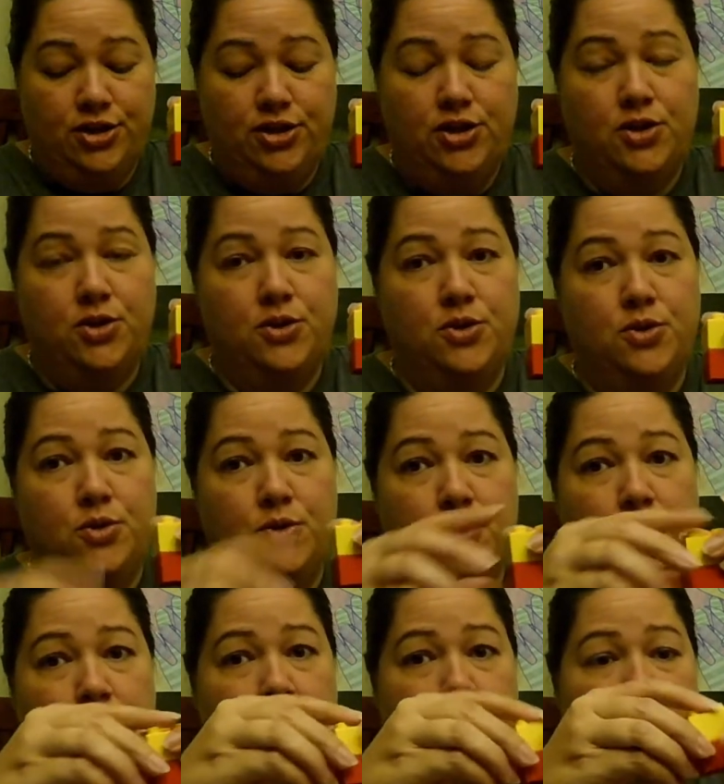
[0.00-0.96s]

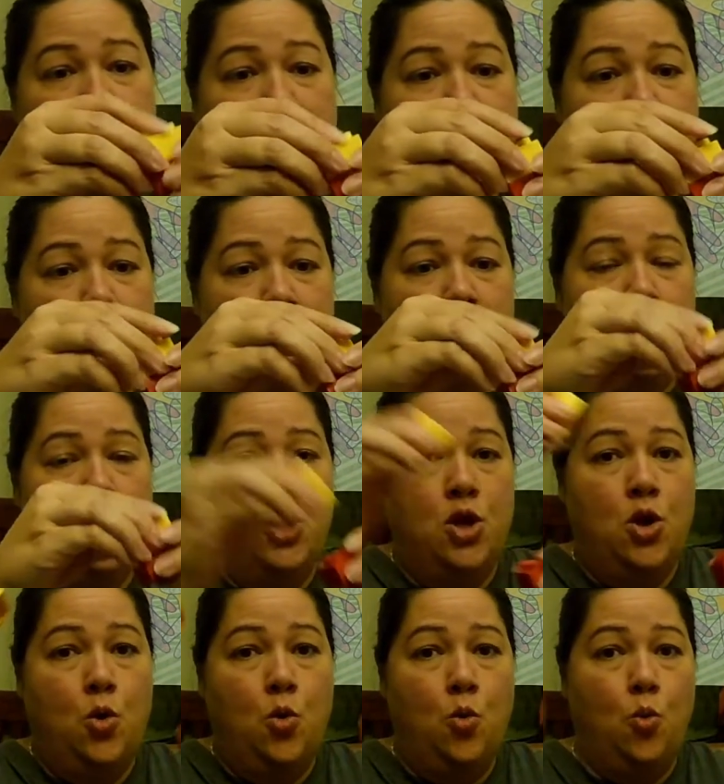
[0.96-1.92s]
2,
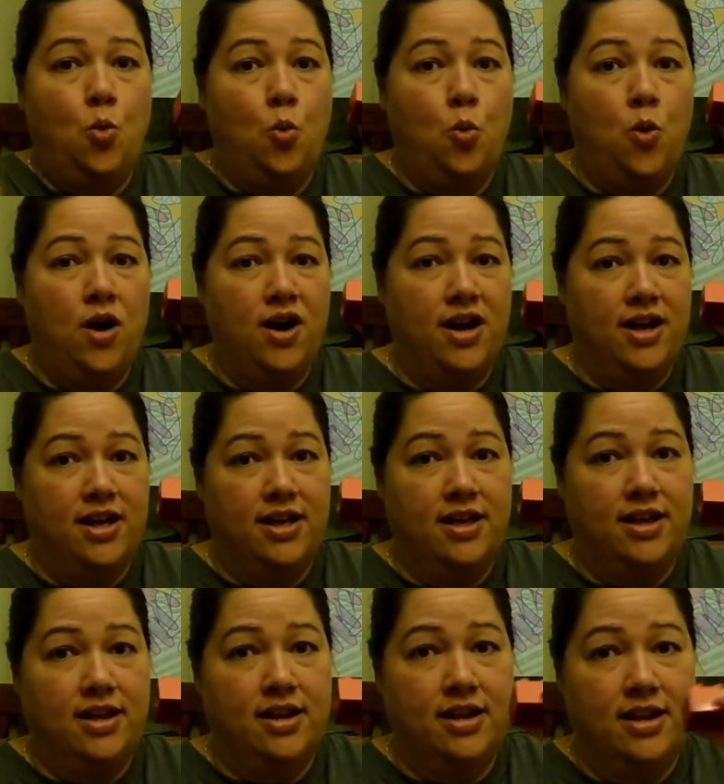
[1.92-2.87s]

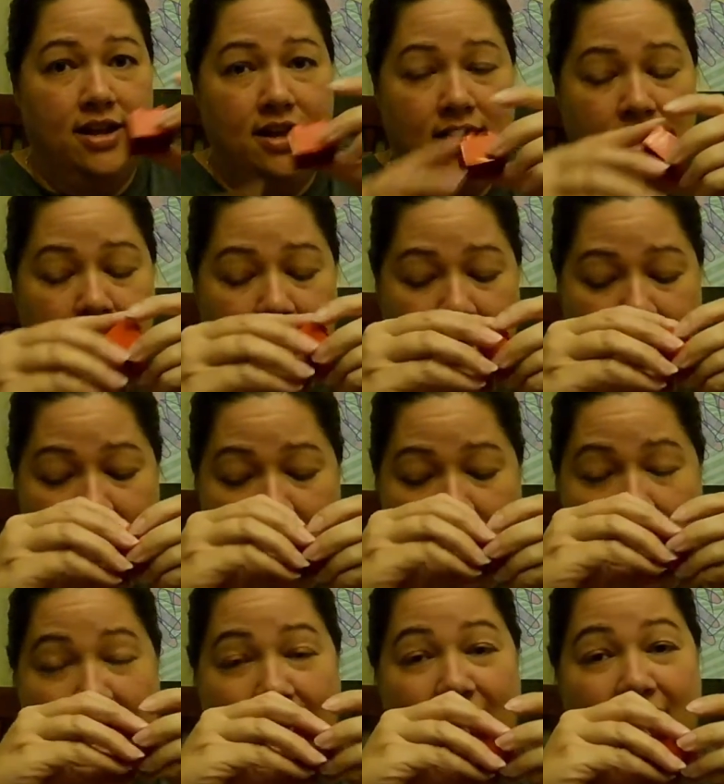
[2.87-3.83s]
1,
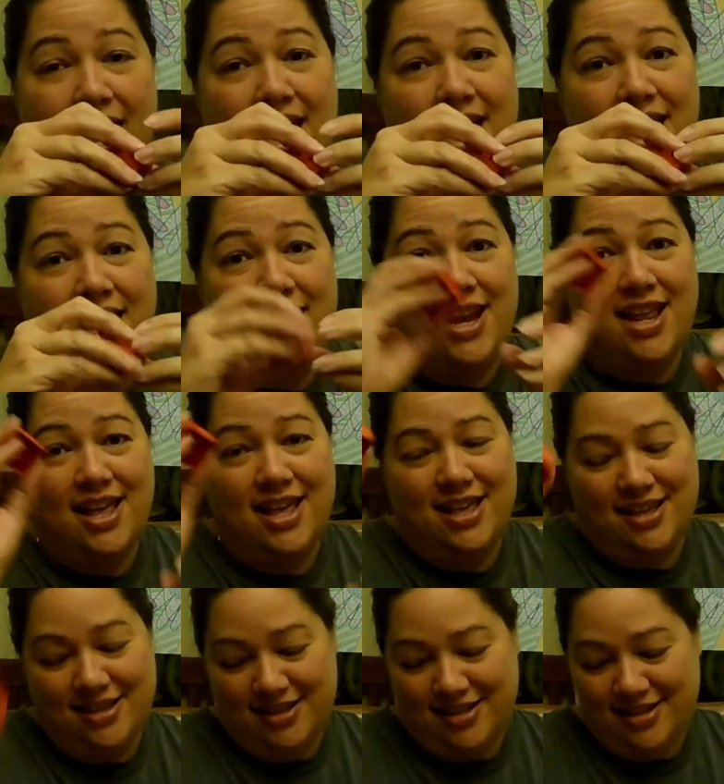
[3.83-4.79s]
and
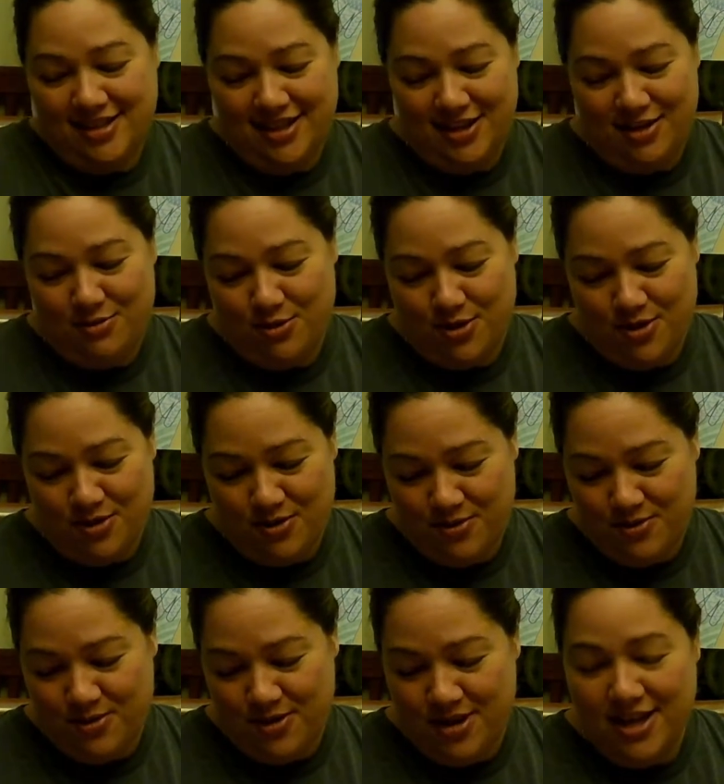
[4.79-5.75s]
0.
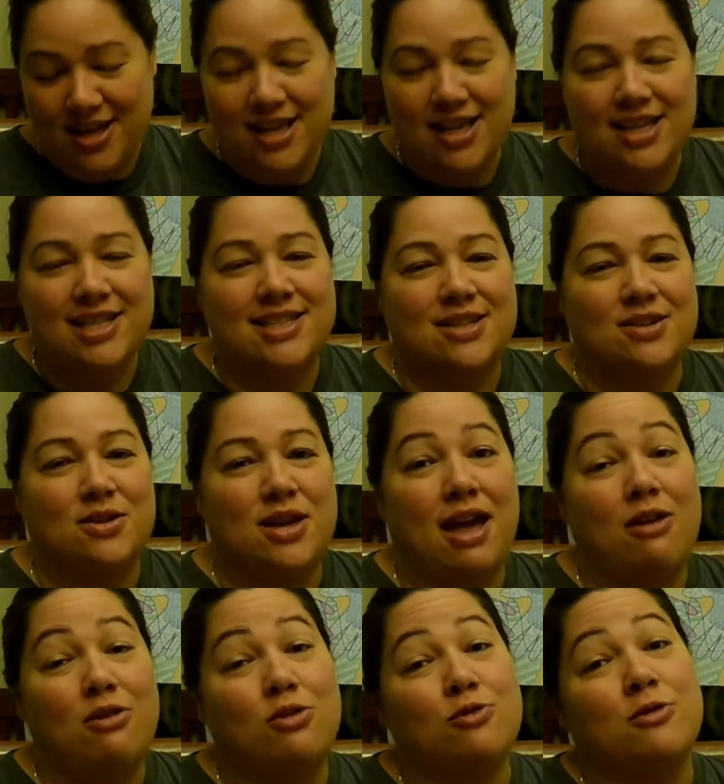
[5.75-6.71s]
So we
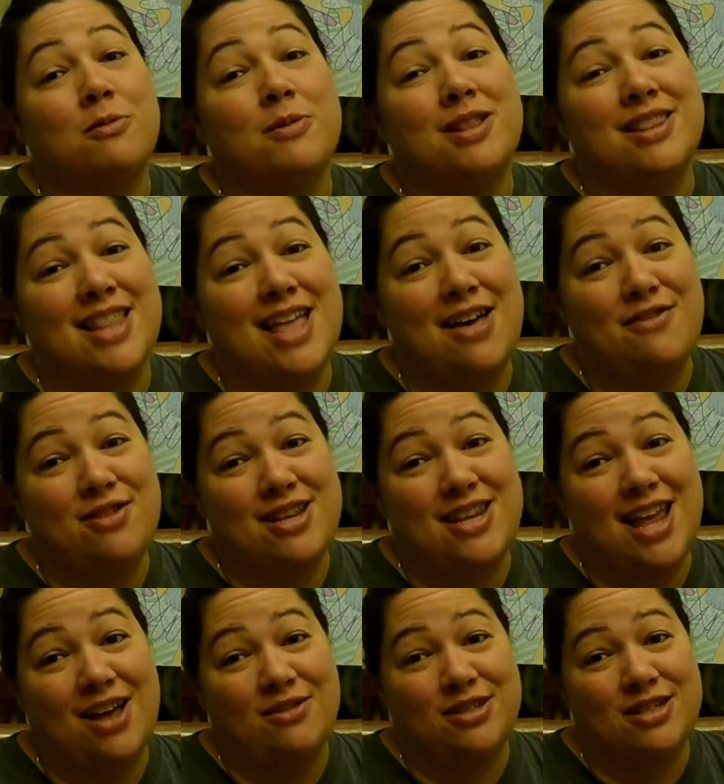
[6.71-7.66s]
counted from 11
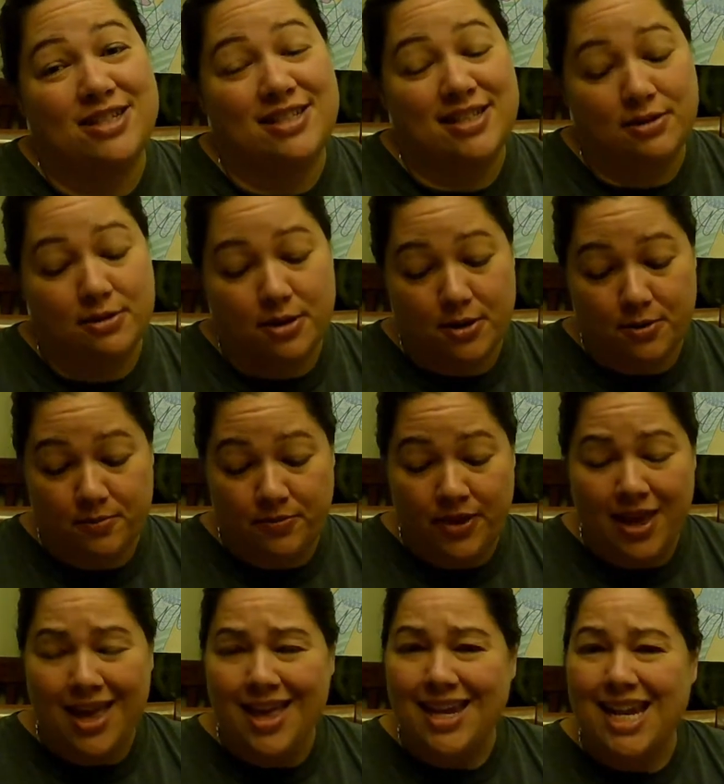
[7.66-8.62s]
down to 0.
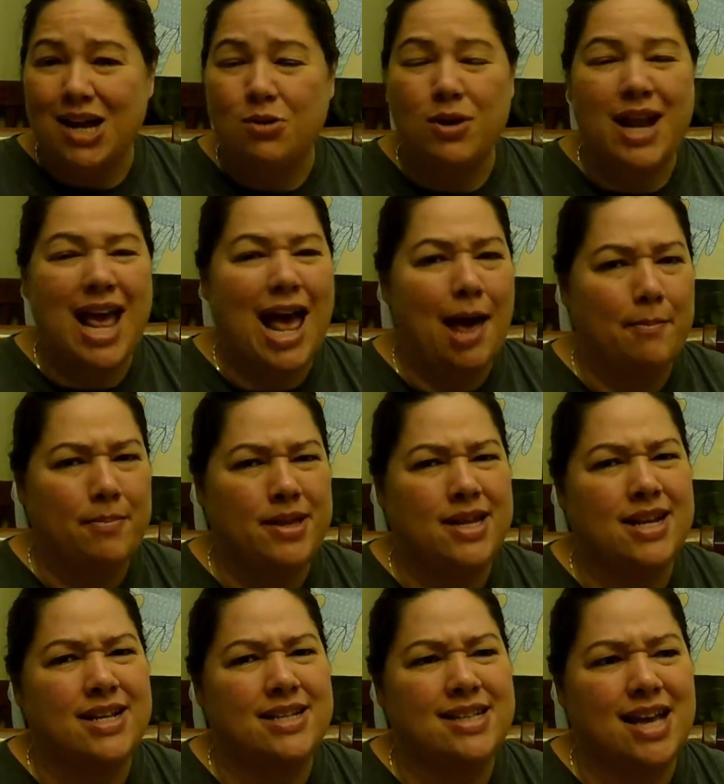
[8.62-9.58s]
Now what happened
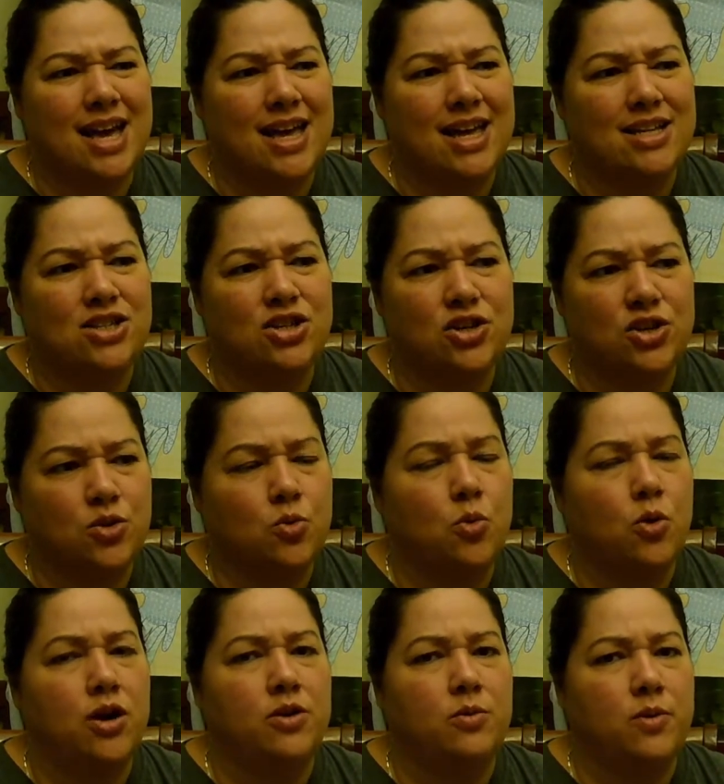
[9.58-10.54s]
as I took
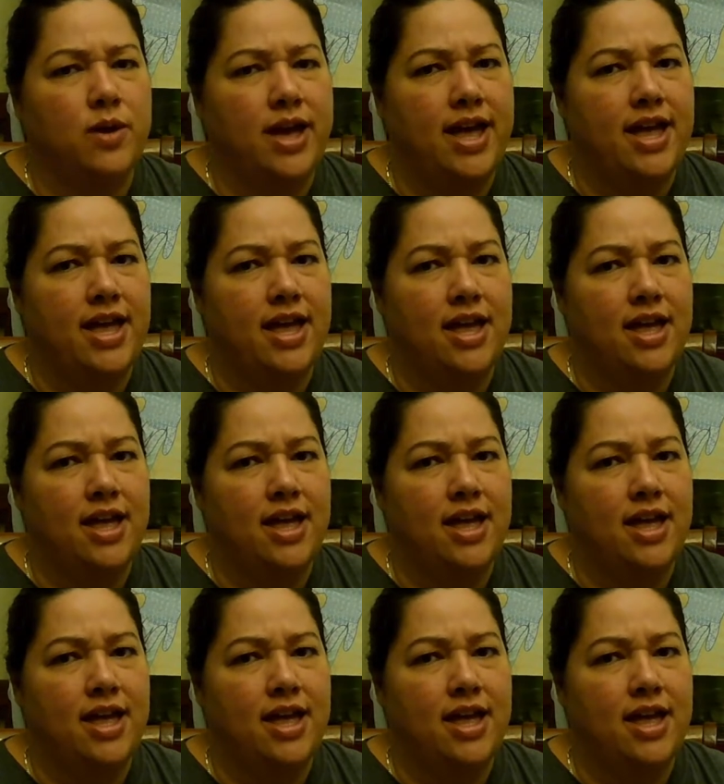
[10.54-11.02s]
1 away?